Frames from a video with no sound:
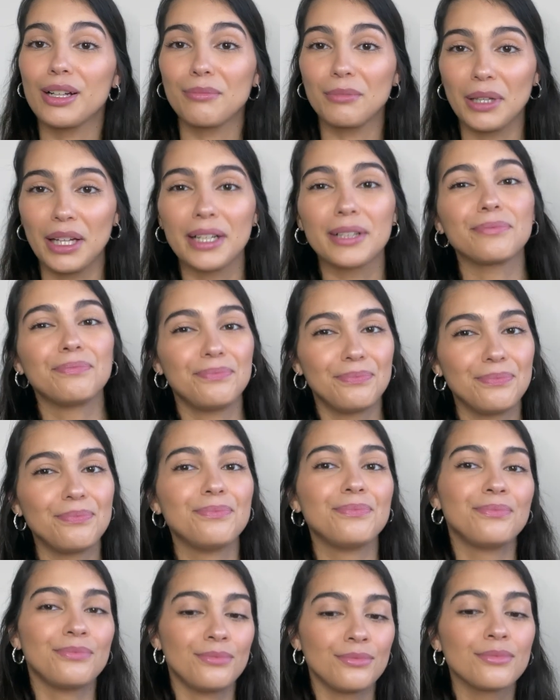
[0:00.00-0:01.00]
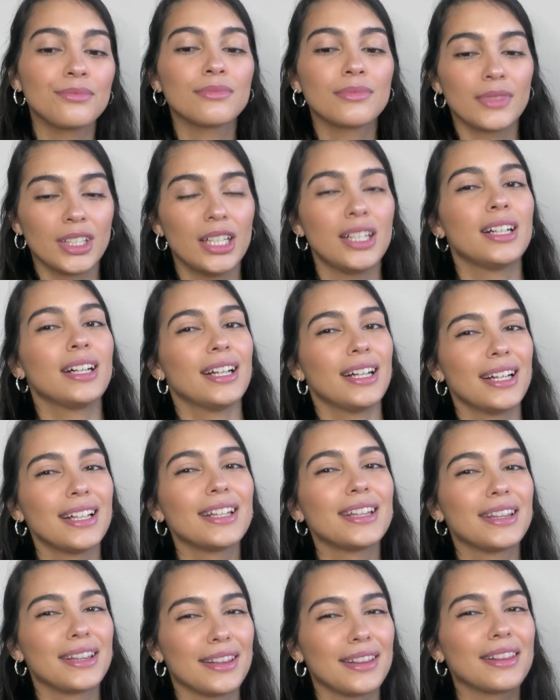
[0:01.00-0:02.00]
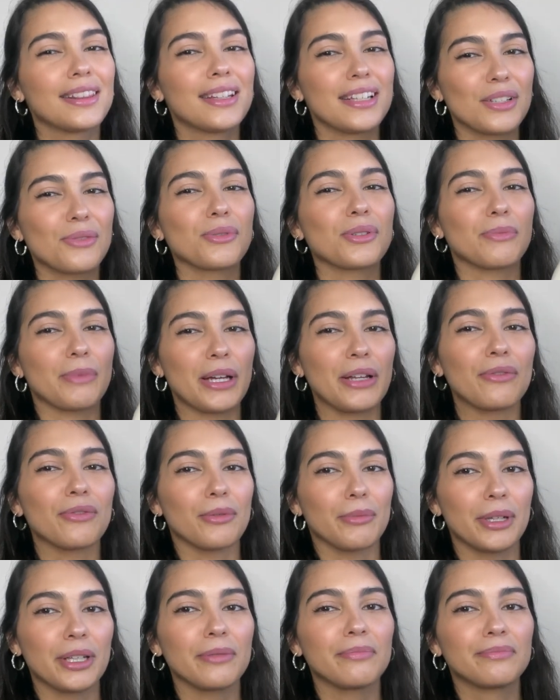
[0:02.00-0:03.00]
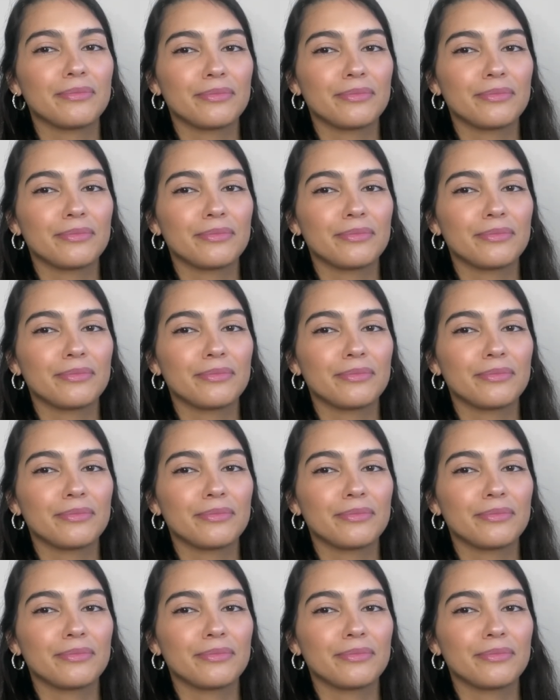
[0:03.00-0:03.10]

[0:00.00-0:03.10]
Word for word: I'm like, mm-hmm, this was made for me.